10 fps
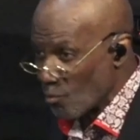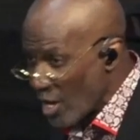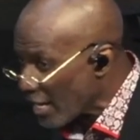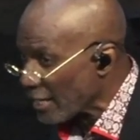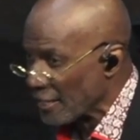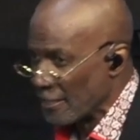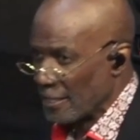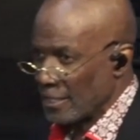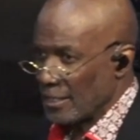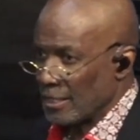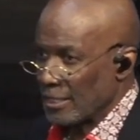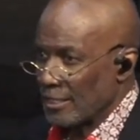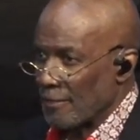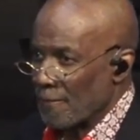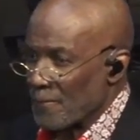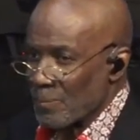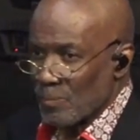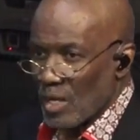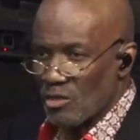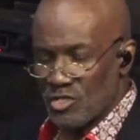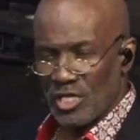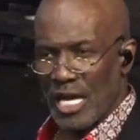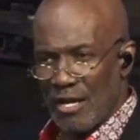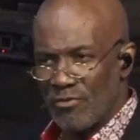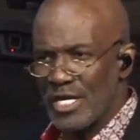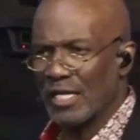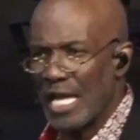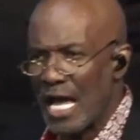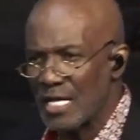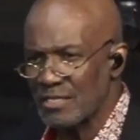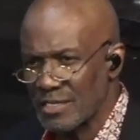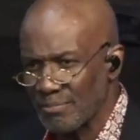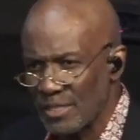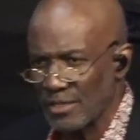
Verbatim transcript: way until I realized something.